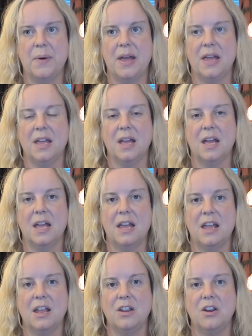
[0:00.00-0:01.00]
But
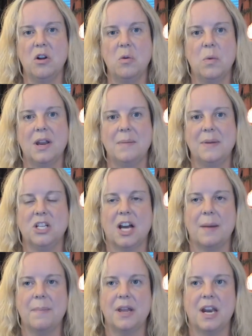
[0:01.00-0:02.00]
you don't want to be
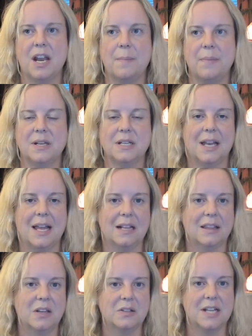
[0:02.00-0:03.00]
chopping it up into
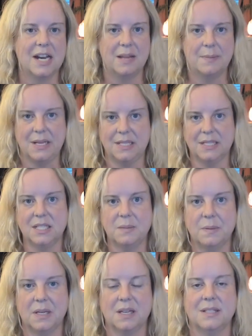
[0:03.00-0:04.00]
like little tiny
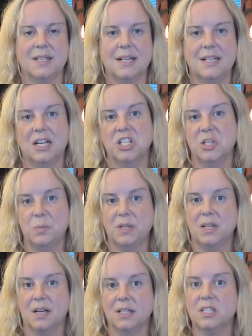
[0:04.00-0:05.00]
pieces because that's actually
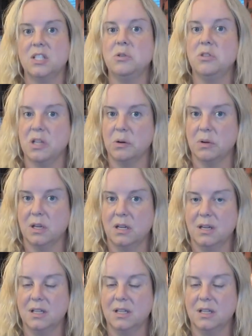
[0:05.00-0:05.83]
when dogs do choke